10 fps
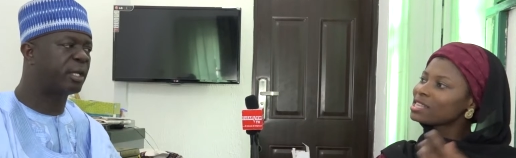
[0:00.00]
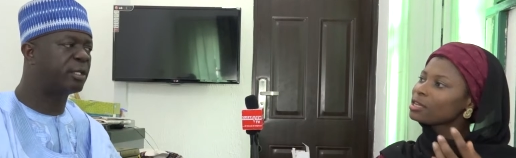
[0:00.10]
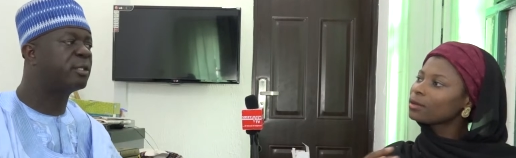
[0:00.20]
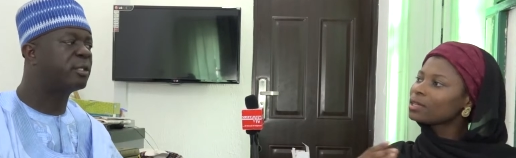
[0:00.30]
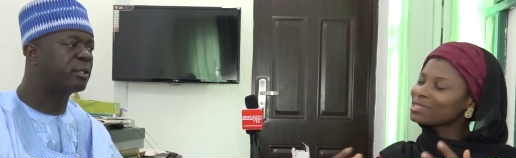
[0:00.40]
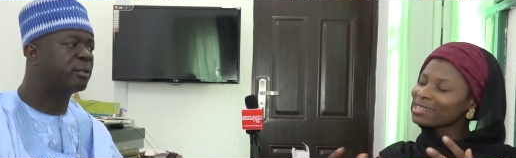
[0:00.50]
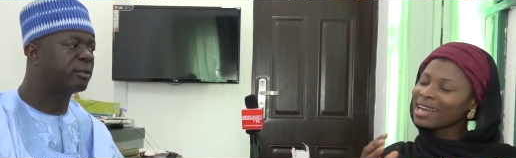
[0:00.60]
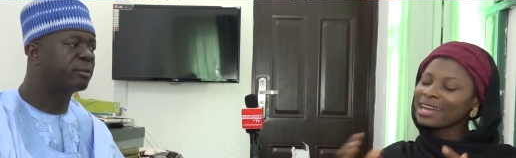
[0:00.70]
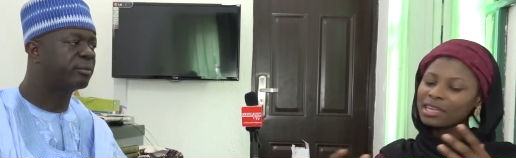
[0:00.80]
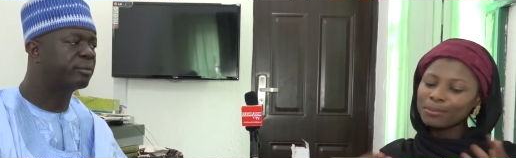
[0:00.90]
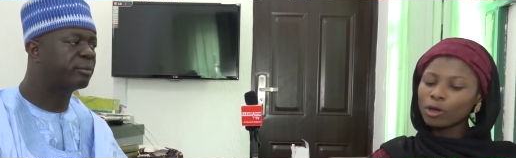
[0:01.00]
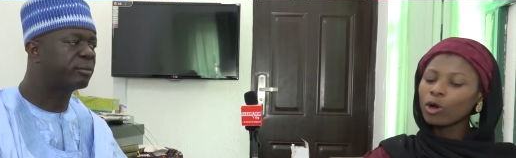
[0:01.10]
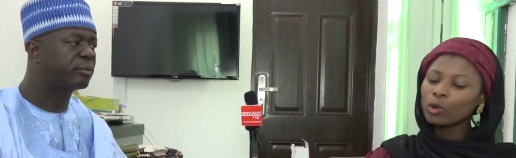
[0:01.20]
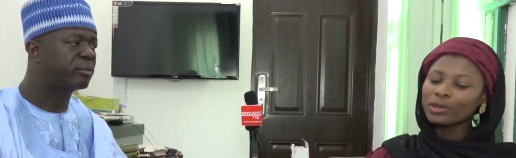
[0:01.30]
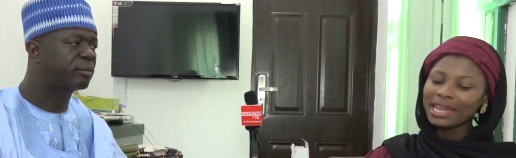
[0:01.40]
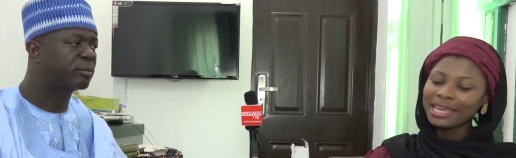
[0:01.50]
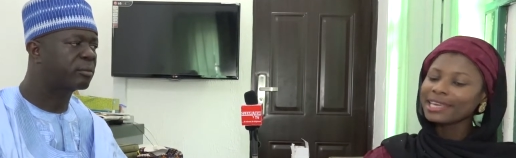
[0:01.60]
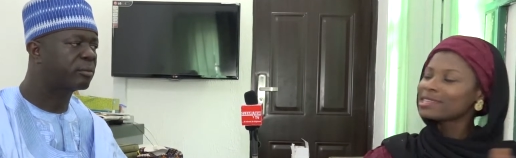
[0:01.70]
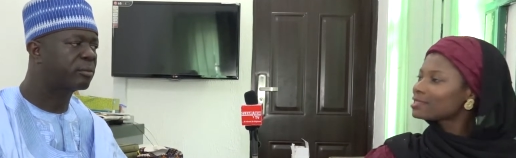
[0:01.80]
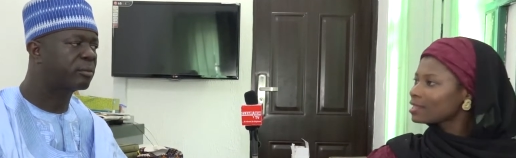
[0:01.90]
Speaker 1: he
Speaker 2: is can he be called
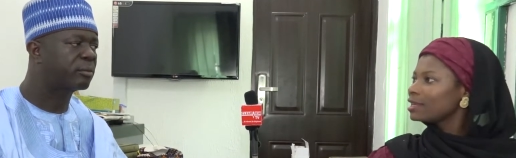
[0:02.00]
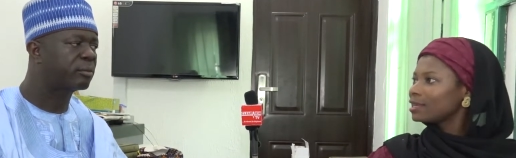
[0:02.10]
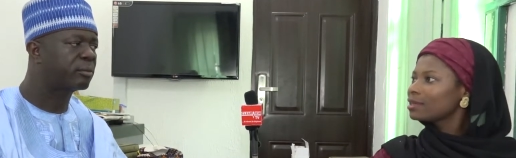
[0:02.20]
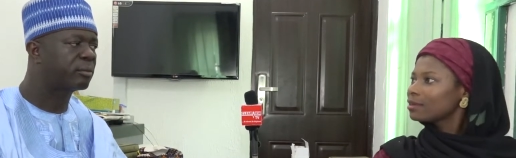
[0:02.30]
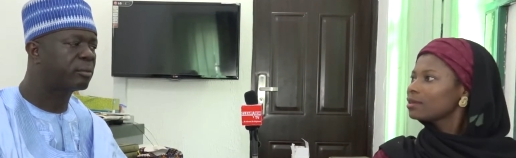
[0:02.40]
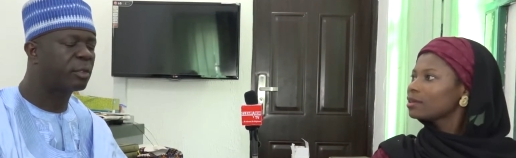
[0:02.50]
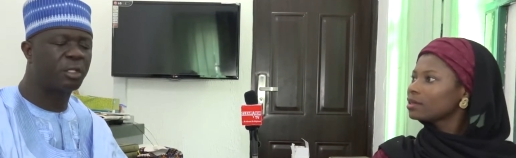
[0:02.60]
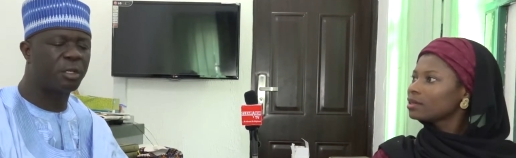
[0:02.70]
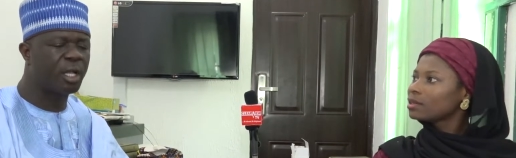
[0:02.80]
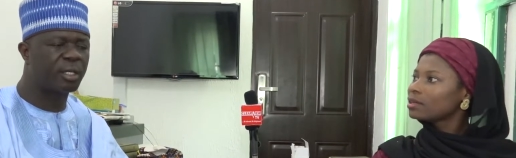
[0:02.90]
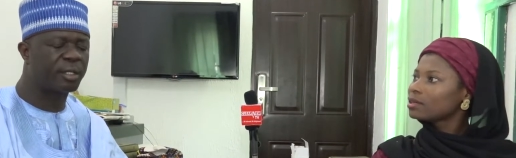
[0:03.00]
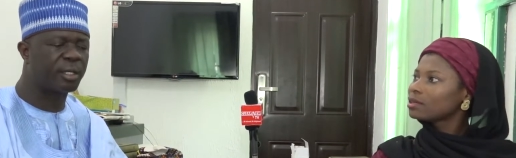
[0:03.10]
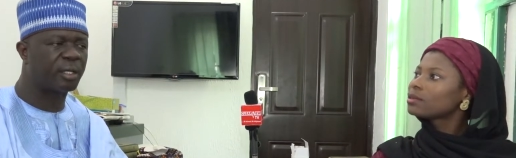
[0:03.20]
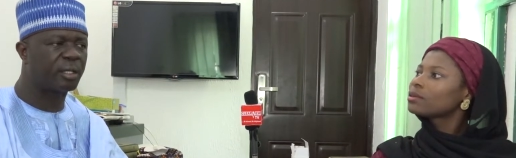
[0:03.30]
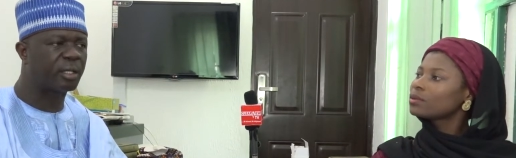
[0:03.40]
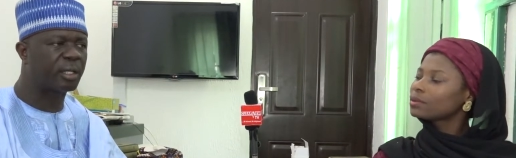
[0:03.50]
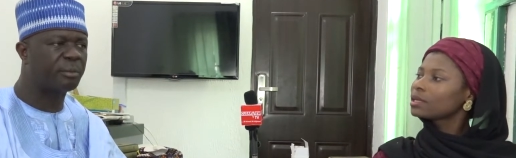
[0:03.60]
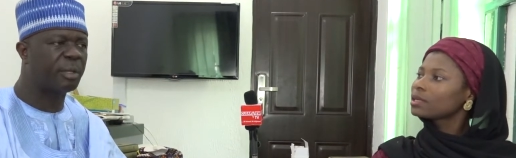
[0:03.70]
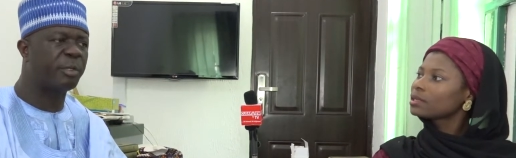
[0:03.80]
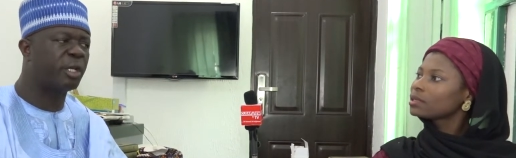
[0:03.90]
like a sin?
Speaker 1: It's not a sin.
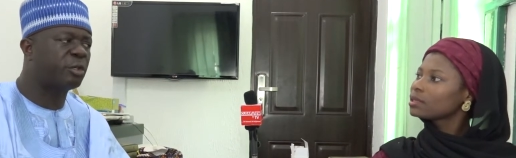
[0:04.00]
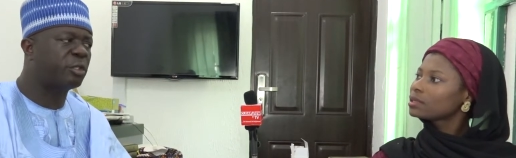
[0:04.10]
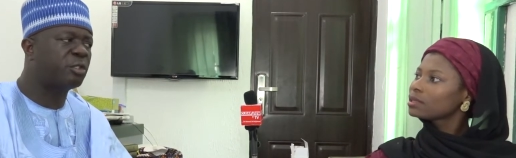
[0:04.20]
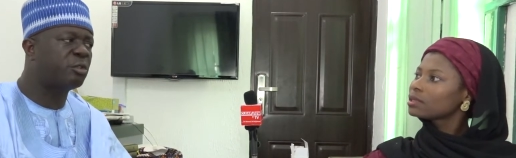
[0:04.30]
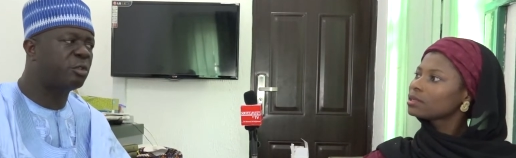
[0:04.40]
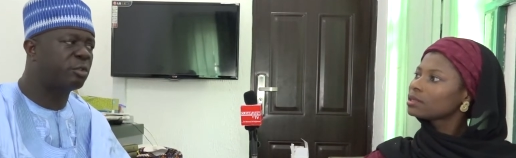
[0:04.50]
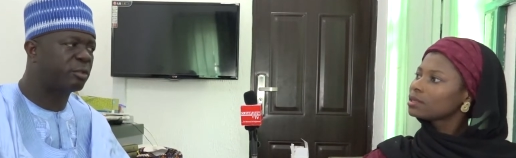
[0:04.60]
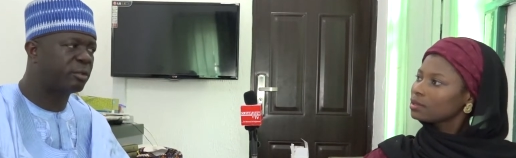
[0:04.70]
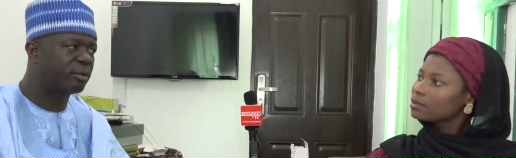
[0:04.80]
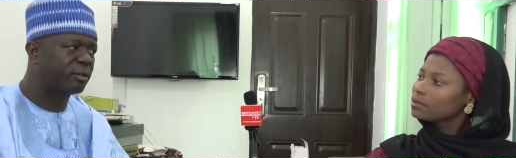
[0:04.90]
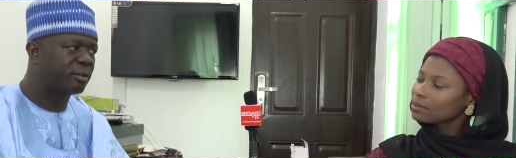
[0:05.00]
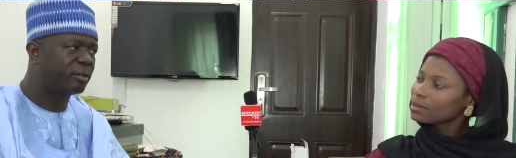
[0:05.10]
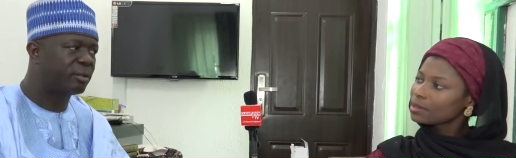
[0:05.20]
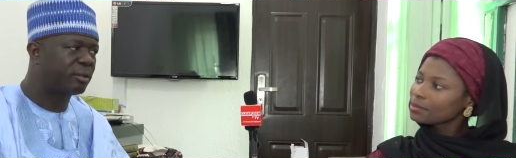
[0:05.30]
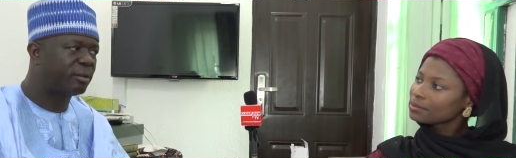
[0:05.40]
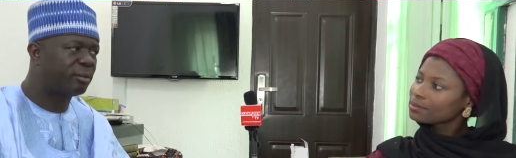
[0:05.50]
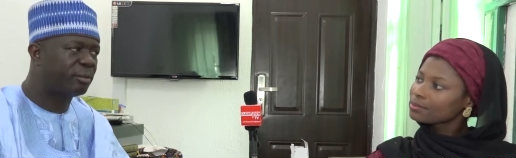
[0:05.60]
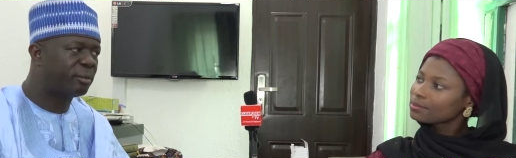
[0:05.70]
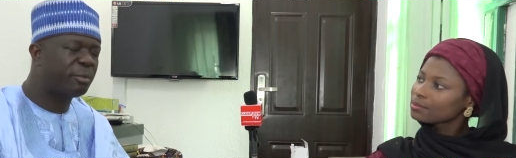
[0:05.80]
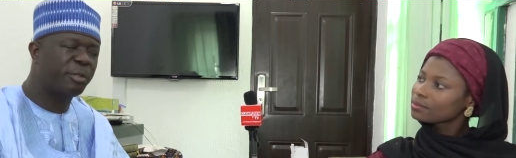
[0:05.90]
Okay. Maybe they don't know. Okay.
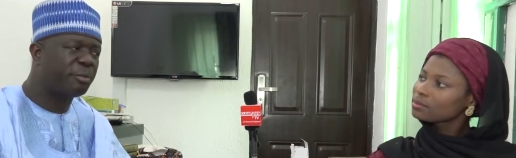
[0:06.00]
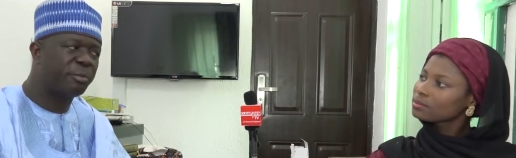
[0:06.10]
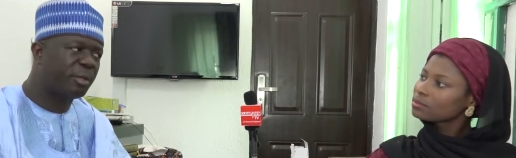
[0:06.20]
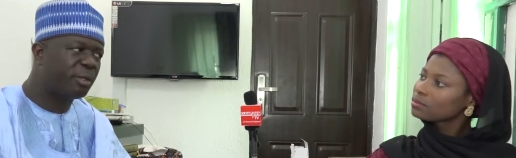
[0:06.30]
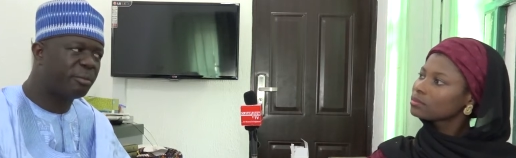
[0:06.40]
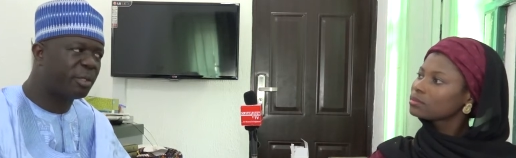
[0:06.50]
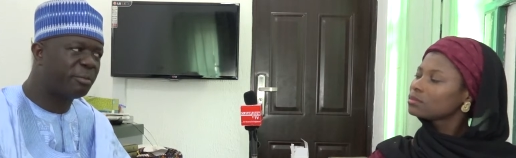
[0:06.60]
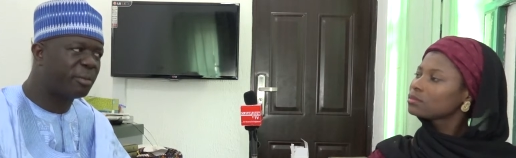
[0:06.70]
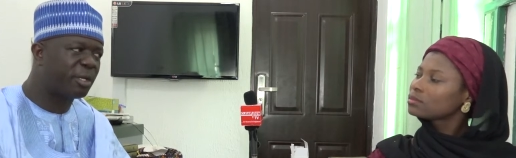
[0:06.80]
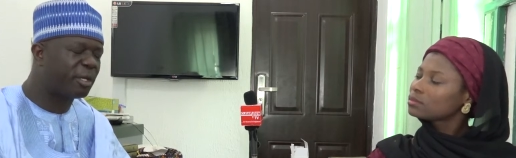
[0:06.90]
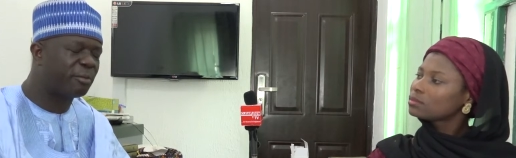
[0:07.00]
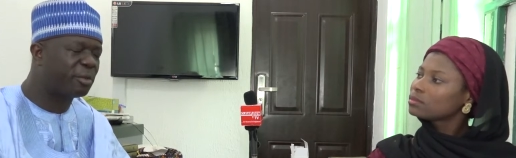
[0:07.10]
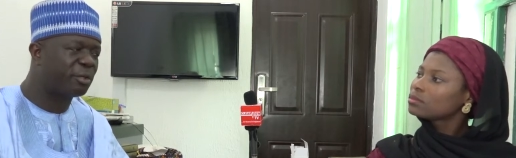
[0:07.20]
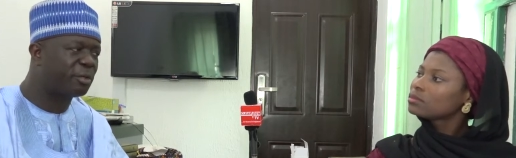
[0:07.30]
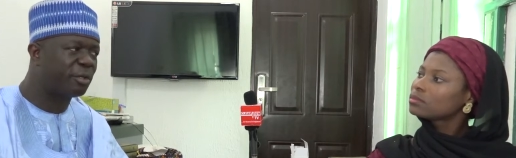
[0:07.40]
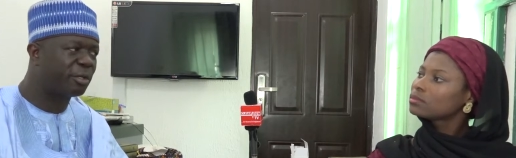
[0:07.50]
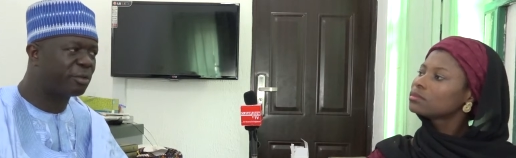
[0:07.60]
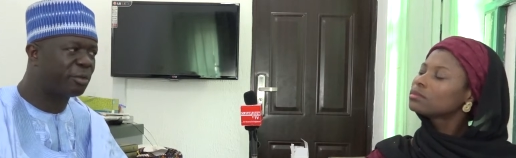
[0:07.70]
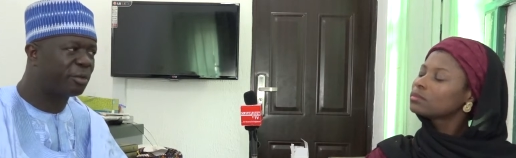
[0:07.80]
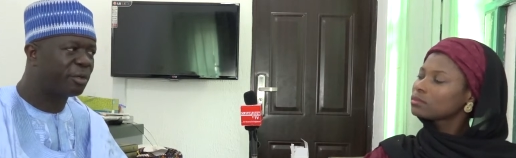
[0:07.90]
Maybe maybe, maybe they don't they
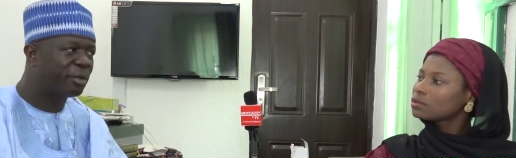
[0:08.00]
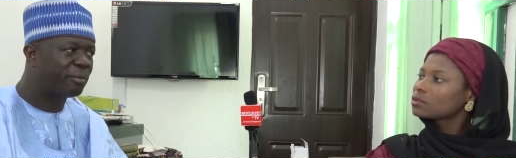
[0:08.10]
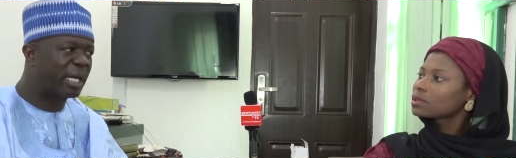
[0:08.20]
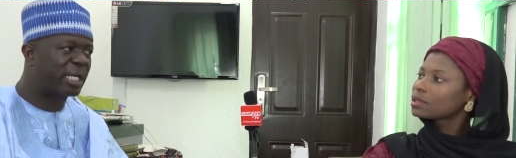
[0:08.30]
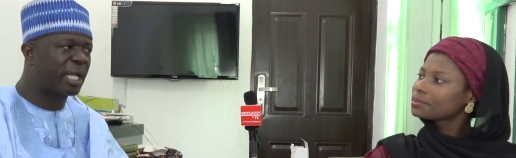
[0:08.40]
don't know. Okay. By the